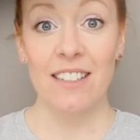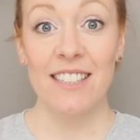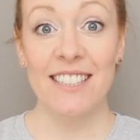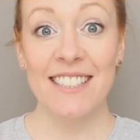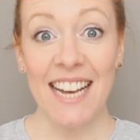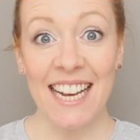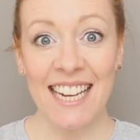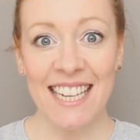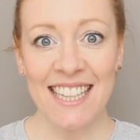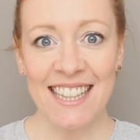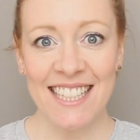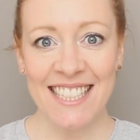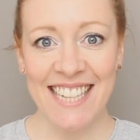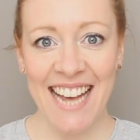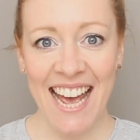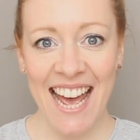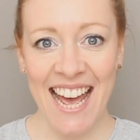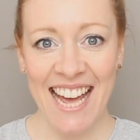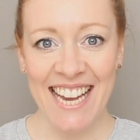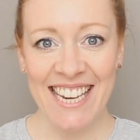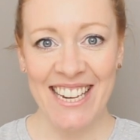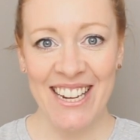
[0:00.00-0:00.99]
Today in the
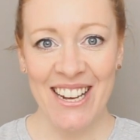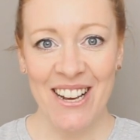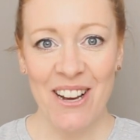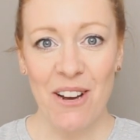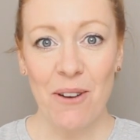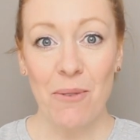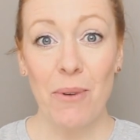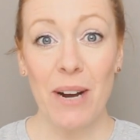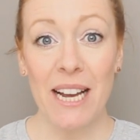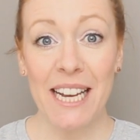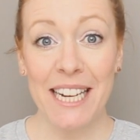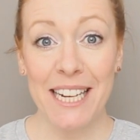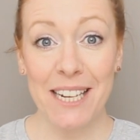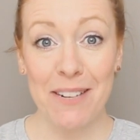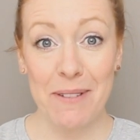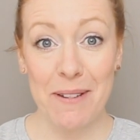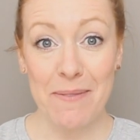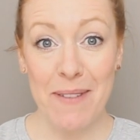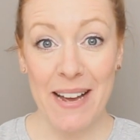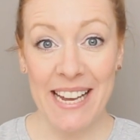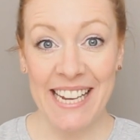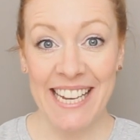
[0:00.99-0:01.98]
den, we're going to
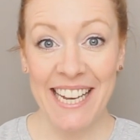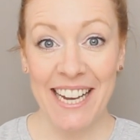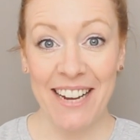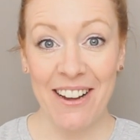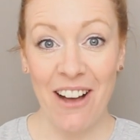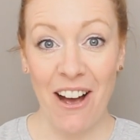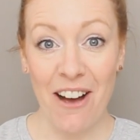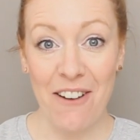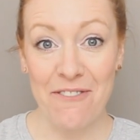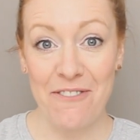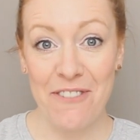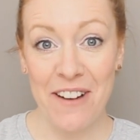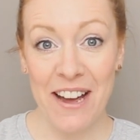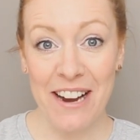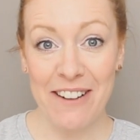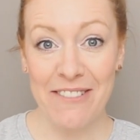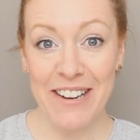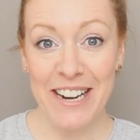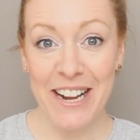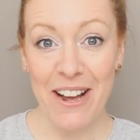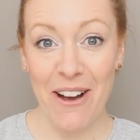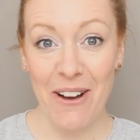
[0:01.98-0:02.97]
be making our
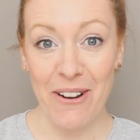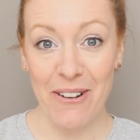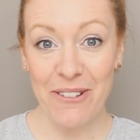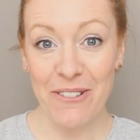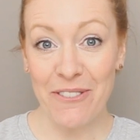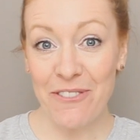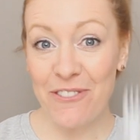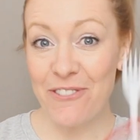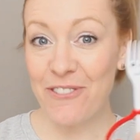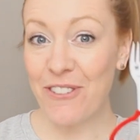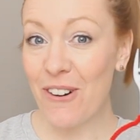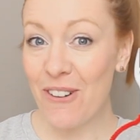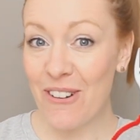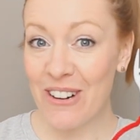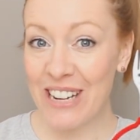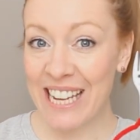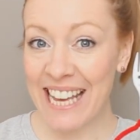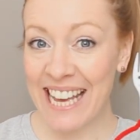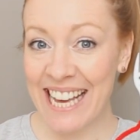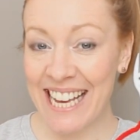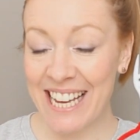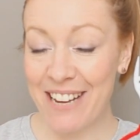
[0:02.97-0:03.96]
very own
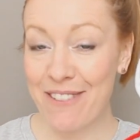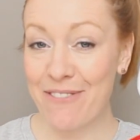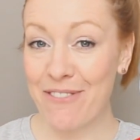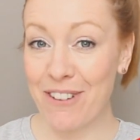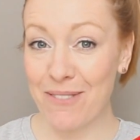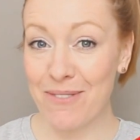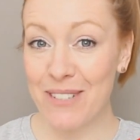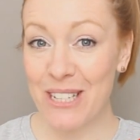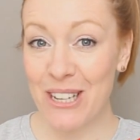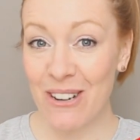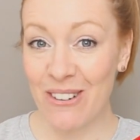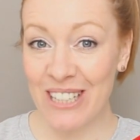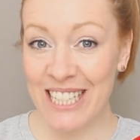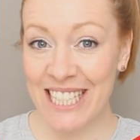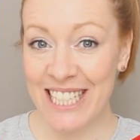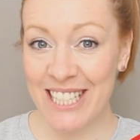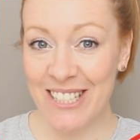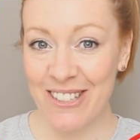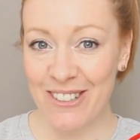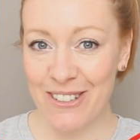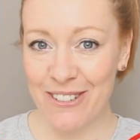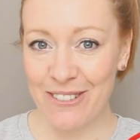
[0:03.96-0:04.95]
Forky from Toy
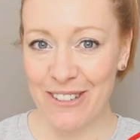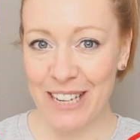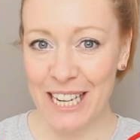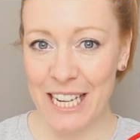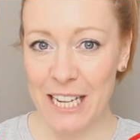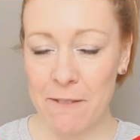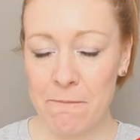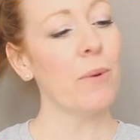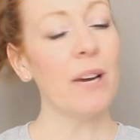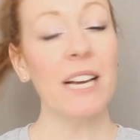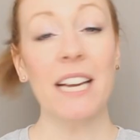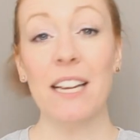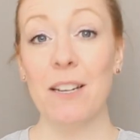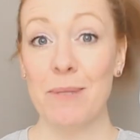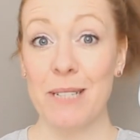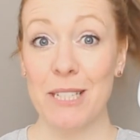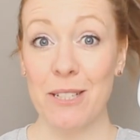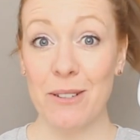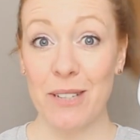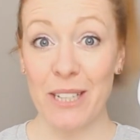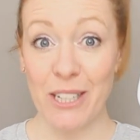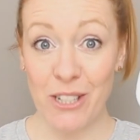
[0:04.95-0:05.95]
Story. We're going to be
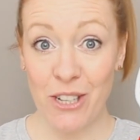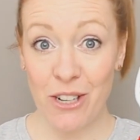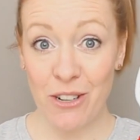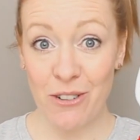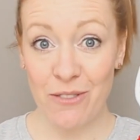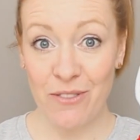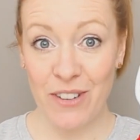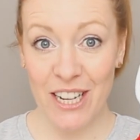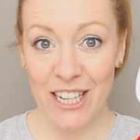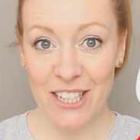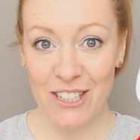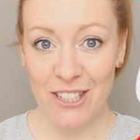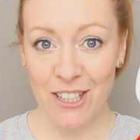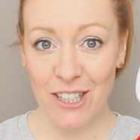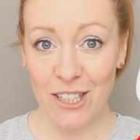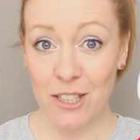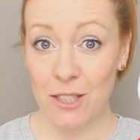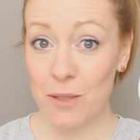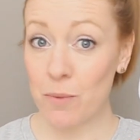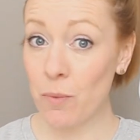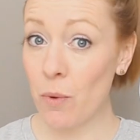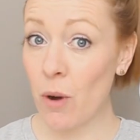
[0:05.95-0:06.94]
doing two
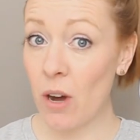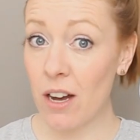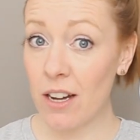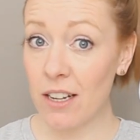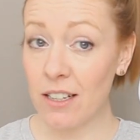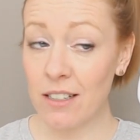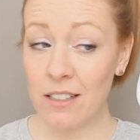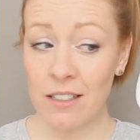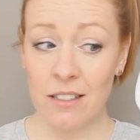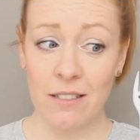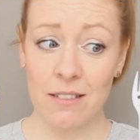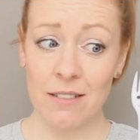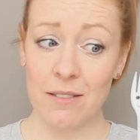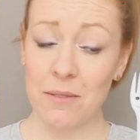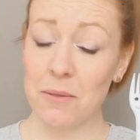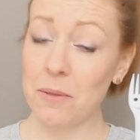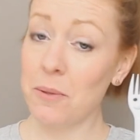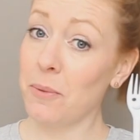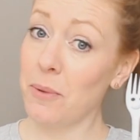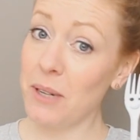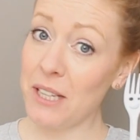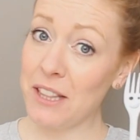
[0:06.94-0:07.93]
versions, one
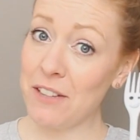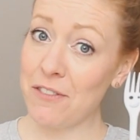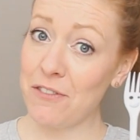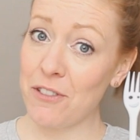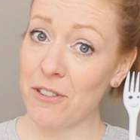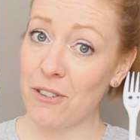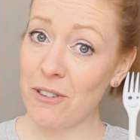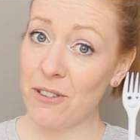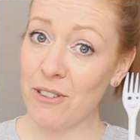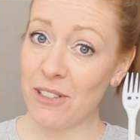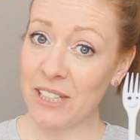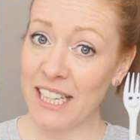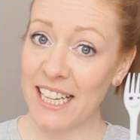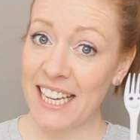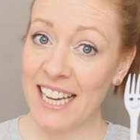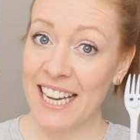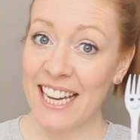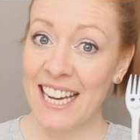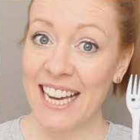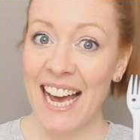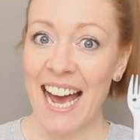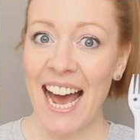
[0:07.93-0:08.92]
with a fork
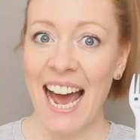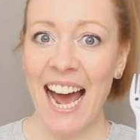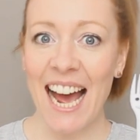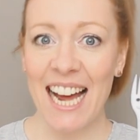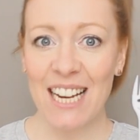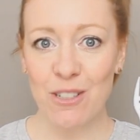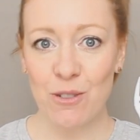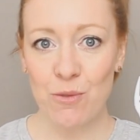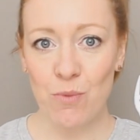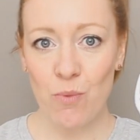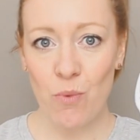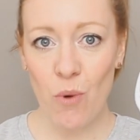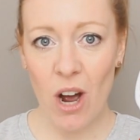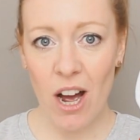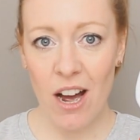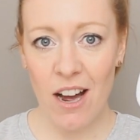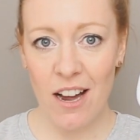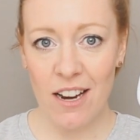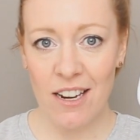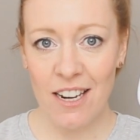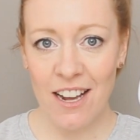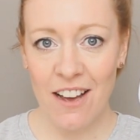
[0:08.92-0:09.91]
and
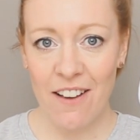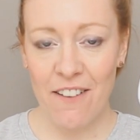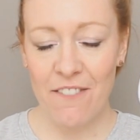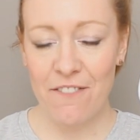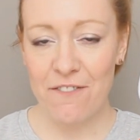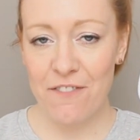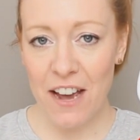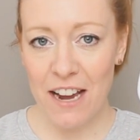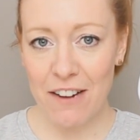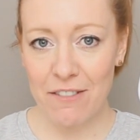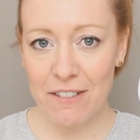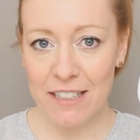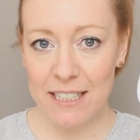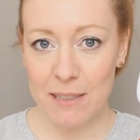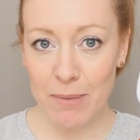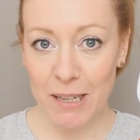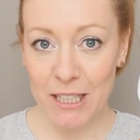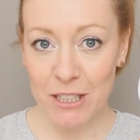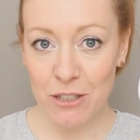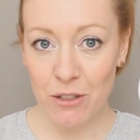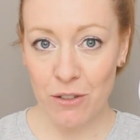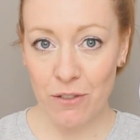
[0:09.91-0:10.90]
one very
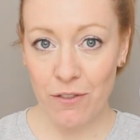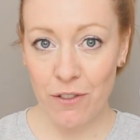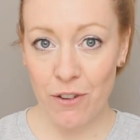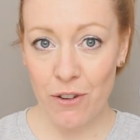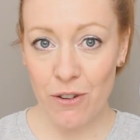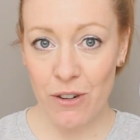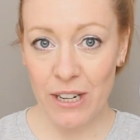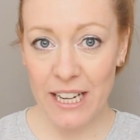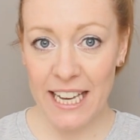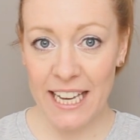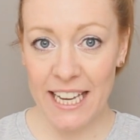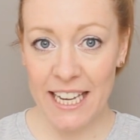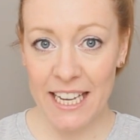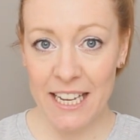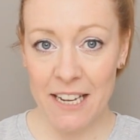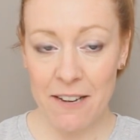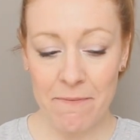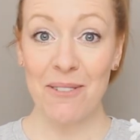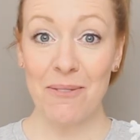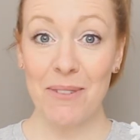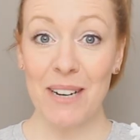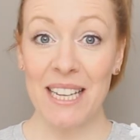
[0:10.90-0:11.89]
special
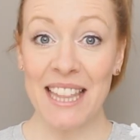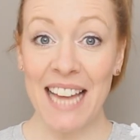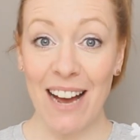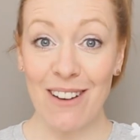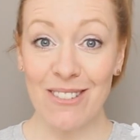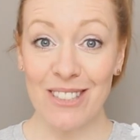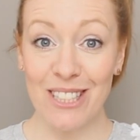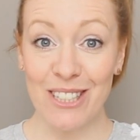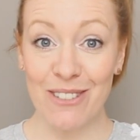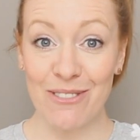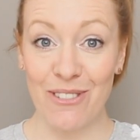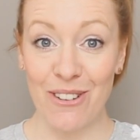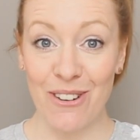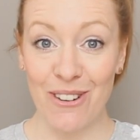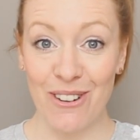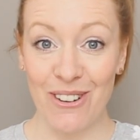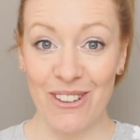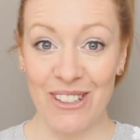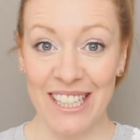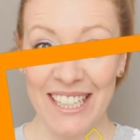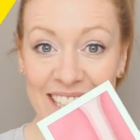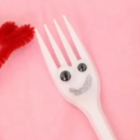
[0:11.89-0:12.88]
Forky without a fork.